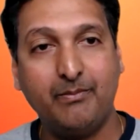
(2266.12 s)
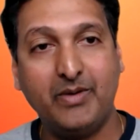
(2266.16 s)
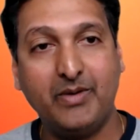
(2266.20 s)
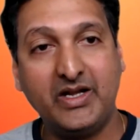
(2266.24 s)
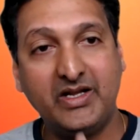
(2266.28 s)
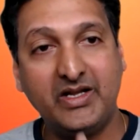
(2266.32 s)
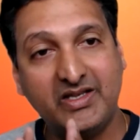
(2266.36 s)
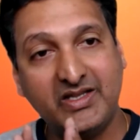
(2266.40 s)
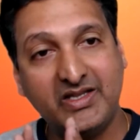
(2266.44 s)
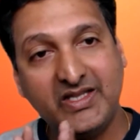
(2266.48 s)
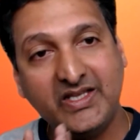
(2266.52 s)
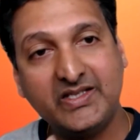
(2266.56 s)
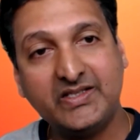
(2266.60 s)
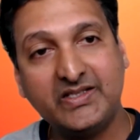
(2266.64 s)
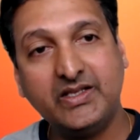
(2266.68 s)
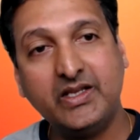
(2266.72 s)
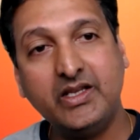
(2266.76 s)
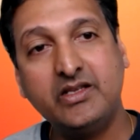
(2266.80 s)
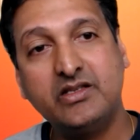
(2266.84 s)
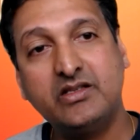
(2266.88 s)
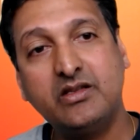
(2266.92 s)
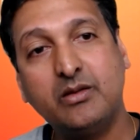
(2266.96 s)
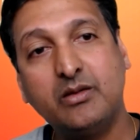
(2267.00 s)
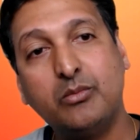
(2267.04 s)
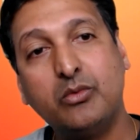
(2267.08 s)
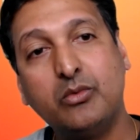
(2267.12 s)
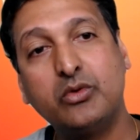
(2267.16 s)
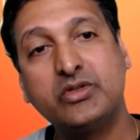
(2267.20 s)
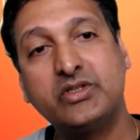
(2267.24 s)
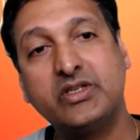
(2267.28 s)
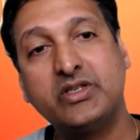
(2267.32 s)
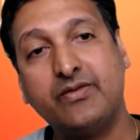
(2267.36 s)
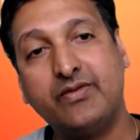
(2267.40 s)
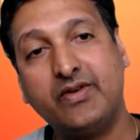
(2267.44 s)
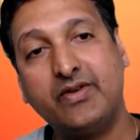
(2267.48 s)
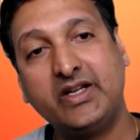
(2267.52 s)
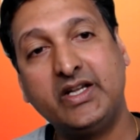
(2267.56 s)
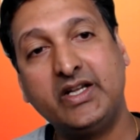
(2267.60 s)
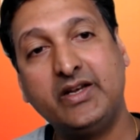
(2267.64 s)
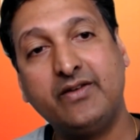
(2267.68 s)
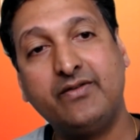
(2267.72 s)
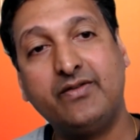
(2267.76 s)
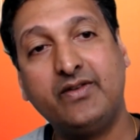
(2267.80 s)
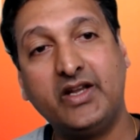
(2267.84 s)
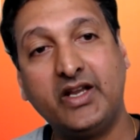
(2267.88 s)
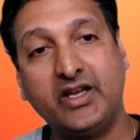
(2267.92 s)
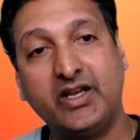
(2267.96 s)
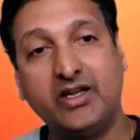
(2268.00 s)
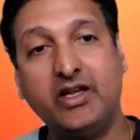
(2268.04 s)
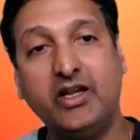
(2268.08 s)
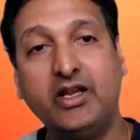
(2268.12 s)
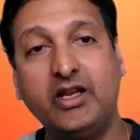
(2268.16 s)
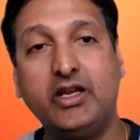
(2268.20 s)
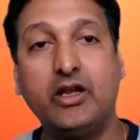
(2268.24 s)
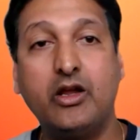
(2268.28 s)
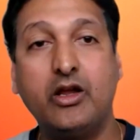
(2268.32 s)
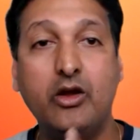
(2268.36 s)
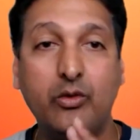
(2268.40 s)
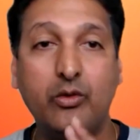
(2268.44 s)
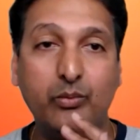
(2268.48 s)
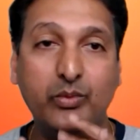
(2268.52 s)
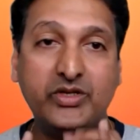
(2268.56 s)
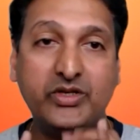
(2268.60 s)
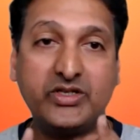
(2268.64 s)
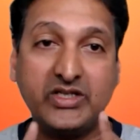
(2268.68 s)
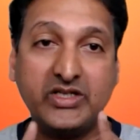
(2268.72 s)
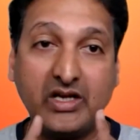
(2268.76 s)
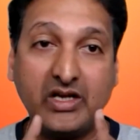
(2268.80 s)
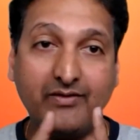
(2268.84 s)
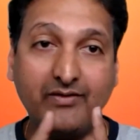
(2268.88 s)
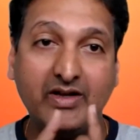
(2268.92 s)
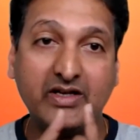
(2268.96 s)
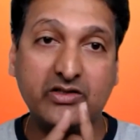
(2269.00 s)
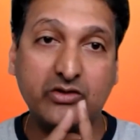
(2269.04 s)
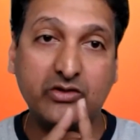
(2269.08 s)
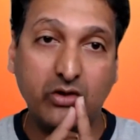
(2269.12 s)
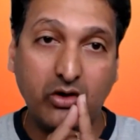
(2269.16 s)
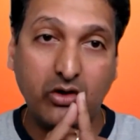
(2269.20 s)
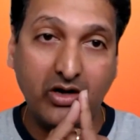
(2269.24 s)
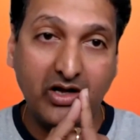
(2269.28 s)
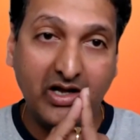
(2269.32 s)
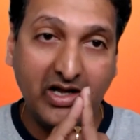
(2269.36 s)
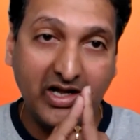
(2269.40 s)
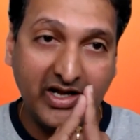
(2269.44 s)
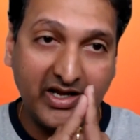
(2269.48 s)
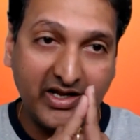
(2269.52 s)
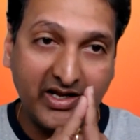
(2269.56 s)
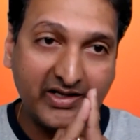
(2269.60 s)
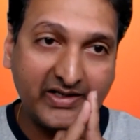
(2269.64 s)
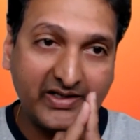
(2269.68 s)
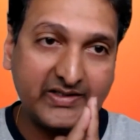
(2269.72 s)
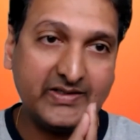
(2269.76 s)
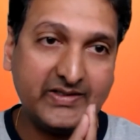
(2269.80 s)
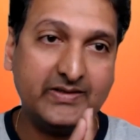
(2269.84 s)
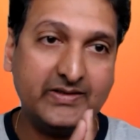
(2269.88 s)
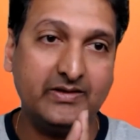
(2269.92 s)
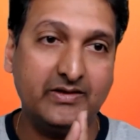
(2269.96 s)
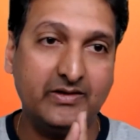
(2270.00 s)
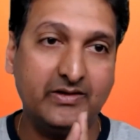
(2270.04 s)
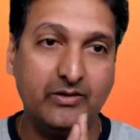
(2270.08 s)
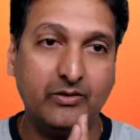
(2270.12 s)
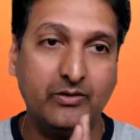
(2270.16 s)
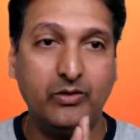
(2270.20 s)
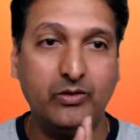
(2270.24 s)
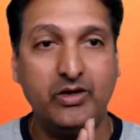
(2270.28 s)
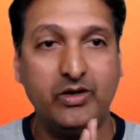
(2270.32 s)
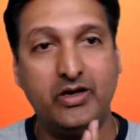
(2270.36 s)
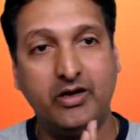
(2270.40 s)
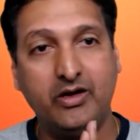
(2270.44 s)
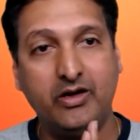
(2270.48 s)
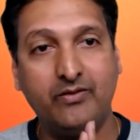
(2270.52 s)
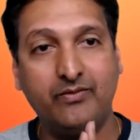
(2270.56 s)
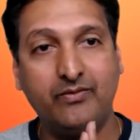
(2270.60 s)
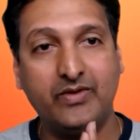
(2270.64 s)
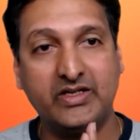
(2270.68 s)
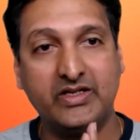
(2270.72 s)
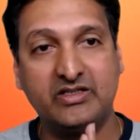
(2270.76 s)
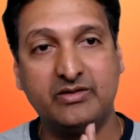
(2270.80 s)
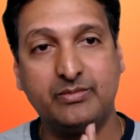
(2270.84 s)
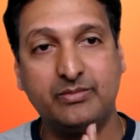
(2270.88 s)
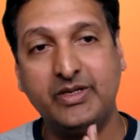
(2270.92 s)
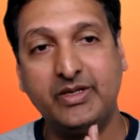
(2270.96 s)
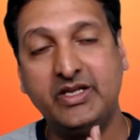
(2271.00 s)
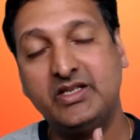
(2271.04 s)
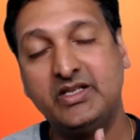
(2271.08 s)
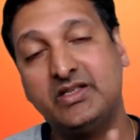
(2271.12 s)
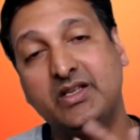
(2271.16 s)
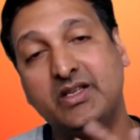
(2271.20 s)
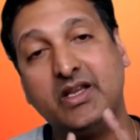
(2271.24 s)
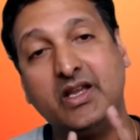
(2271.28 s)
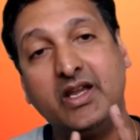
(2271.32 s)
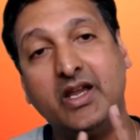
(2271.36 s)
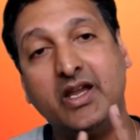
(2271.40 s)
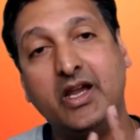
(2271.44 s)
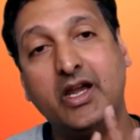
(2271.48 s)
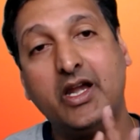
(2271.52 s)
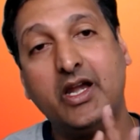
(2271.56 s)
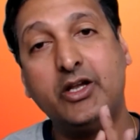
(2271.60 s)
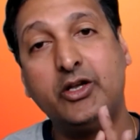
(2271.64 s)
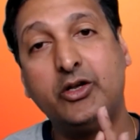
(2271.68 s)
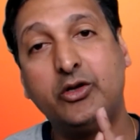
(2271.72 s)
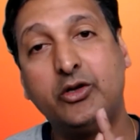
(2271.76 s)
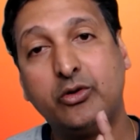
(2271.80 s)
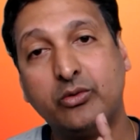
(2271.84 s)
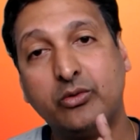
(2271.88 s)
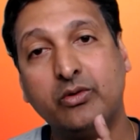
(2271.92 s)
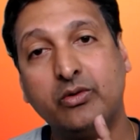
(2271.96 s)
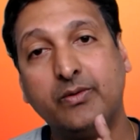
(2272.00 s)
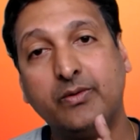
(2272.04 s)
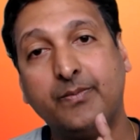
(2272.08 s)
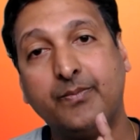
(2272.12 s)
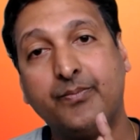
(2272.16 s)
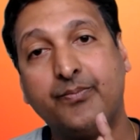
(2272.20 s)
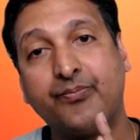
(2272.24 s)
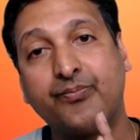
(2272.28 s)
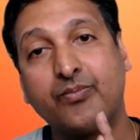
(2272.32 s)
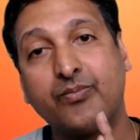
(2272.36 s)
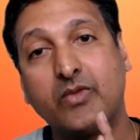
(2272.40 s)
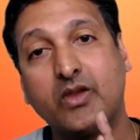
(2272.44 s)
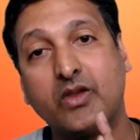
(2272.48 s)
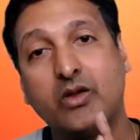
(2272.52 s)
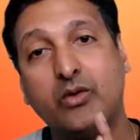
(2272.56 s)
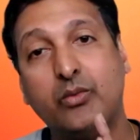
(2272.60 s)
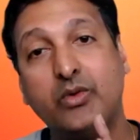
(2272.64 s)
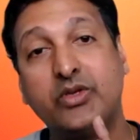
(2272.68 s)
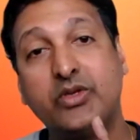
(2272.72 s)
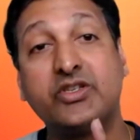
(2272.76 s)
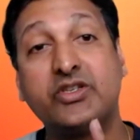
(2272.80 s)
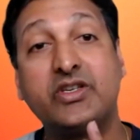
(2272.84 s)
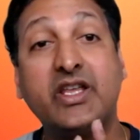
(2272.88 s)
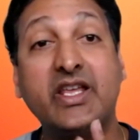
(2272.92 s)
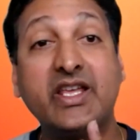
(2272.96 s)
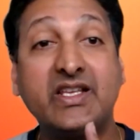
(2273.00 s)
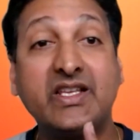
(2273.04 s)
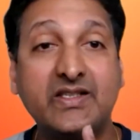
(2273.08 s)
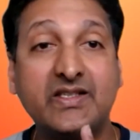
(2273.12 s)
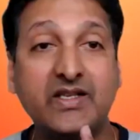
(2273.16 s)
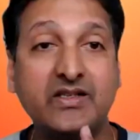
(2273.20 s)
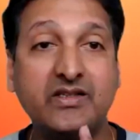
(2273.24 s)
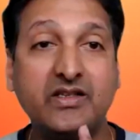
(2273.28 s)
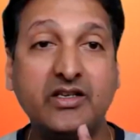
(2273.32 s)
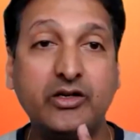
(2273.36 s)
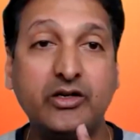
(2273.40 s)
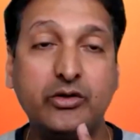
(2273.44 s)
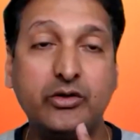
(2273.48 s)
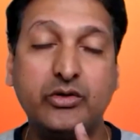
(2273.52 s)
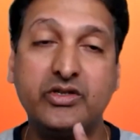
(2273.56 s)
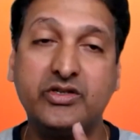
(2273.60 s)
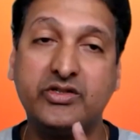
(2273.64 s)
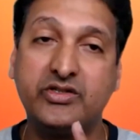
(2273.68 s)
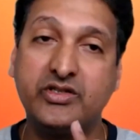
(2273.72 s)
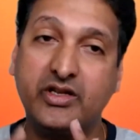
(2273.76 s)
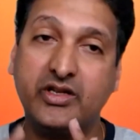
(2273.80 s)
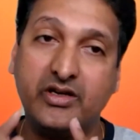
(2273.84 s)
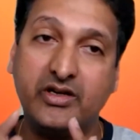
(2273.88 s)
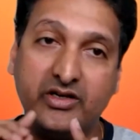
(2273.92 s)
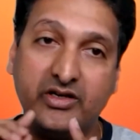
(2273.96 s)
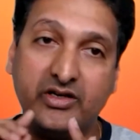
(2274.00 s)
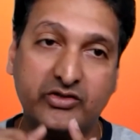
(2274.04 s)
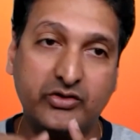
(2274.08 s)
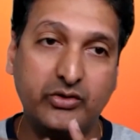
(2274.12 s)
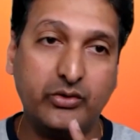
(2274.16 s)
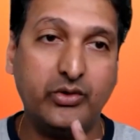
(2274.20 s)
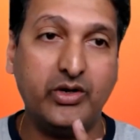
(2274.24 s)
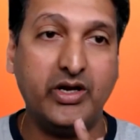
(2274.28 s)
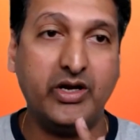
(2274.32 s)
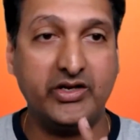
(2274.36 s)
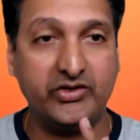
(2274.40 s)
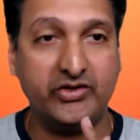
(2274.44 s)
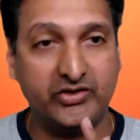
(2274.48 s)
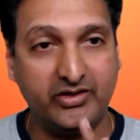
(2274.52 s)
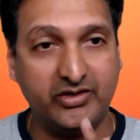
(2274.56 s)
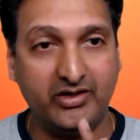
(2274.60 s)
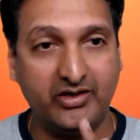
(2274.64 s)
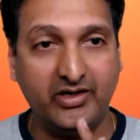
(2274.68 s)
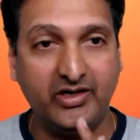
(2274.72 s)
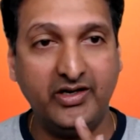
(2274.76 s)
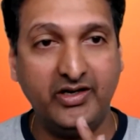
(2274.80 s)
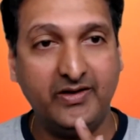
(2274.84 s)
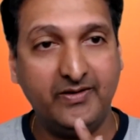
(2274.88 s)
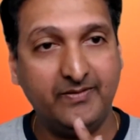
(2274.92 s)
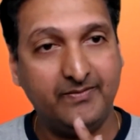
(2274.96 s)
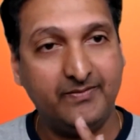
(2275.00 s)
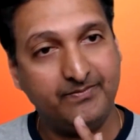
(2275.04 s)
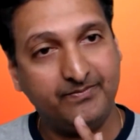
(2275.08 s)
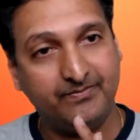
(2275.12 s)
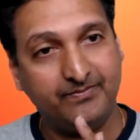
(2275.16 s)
But this is the most effective technique which covers all layers in first place, and two, which takes us into this journey so naturally.